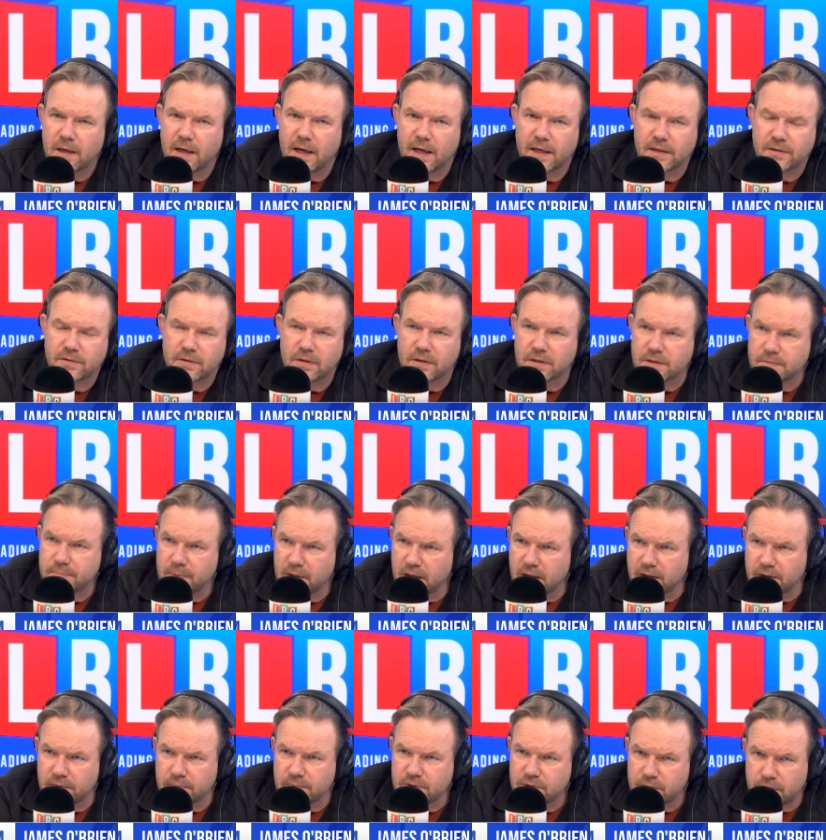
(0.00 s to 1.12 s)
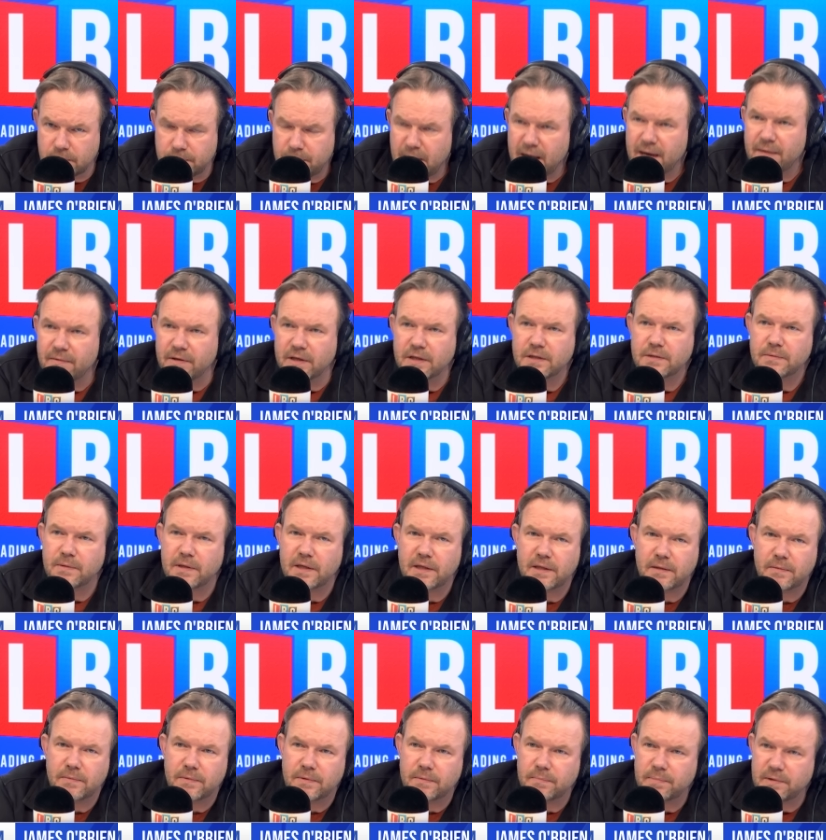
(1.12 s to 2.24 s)
and transplant them to a parish where he
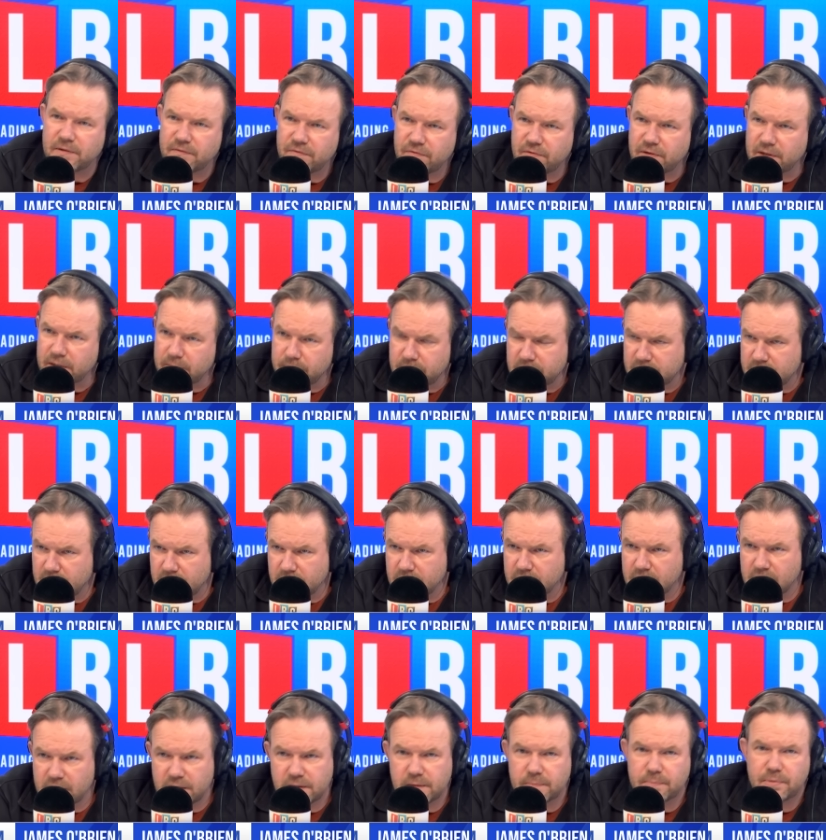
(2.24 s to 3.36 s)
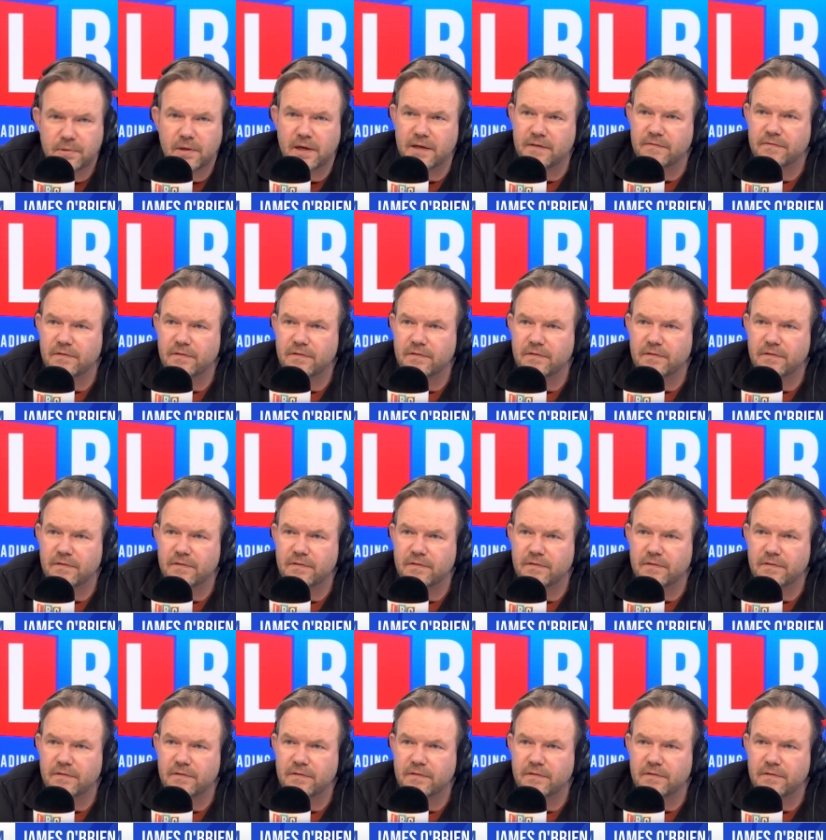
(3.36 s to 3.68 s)
would be free potentially to pray,